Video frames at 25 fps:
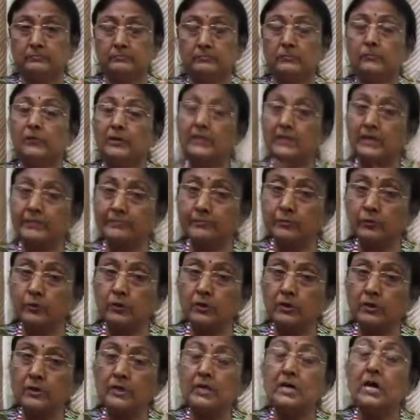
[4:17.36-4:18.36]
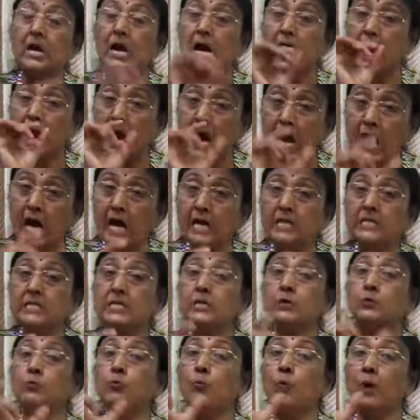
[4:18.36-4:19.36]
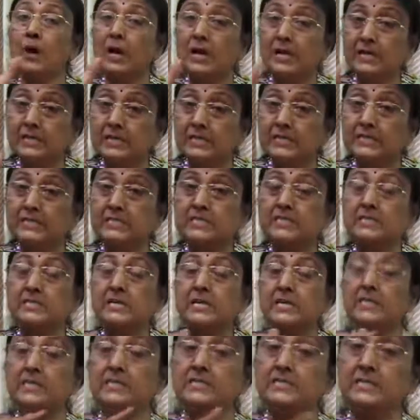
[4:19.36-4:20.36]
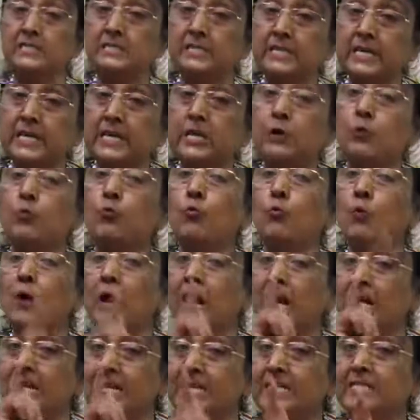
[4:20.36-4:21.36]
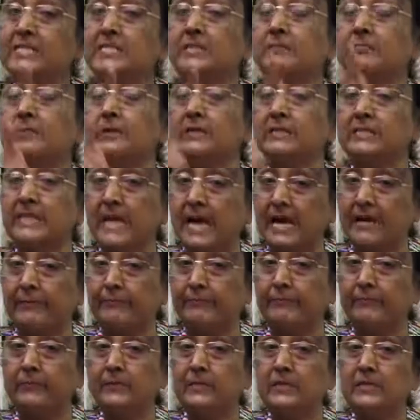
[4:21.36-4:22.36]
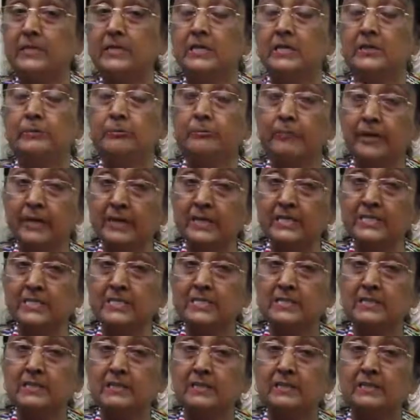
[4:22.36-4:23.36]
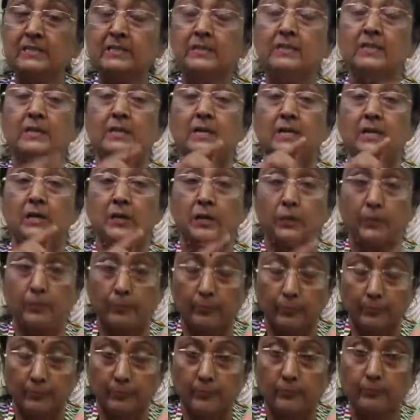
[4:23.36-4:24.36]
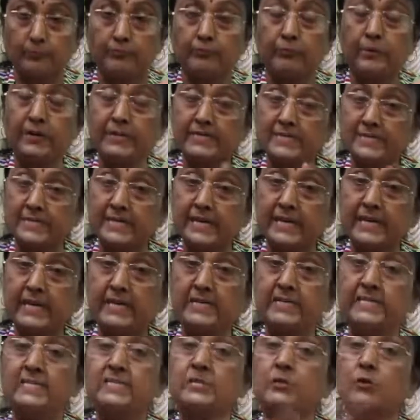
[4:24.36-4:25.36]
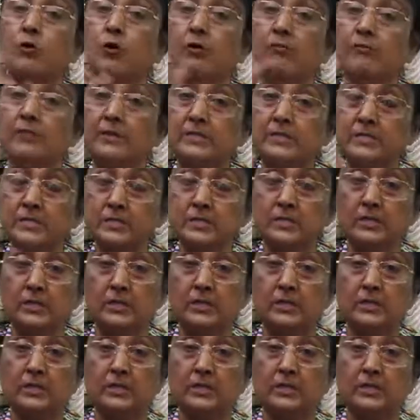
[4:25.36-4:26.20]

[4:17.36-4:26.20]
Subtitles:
What I have told? Unequal distance in equal interval time means first second it covers